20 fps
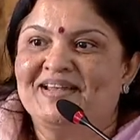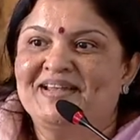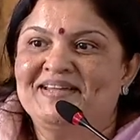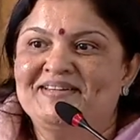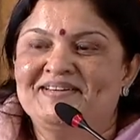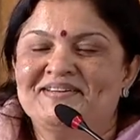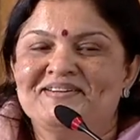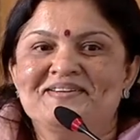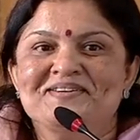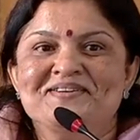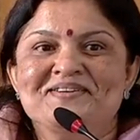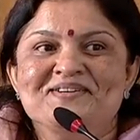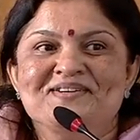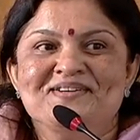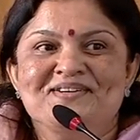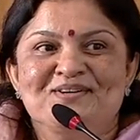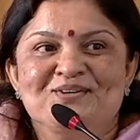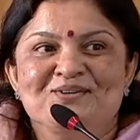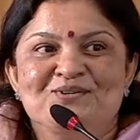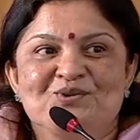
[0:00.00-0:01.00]
right?
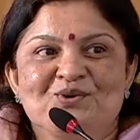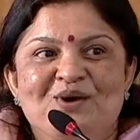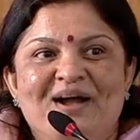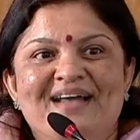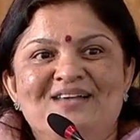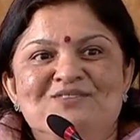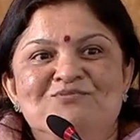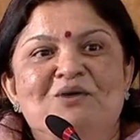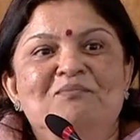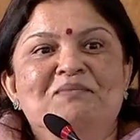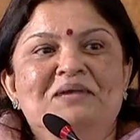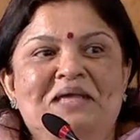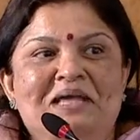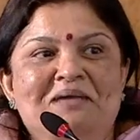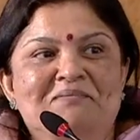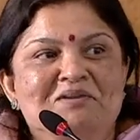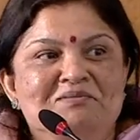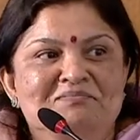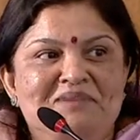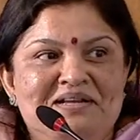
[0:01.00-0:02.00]
So Swami
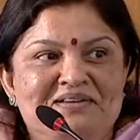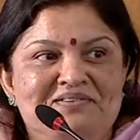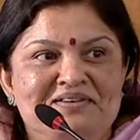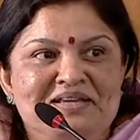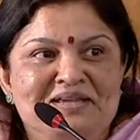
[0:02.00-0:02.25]
came in my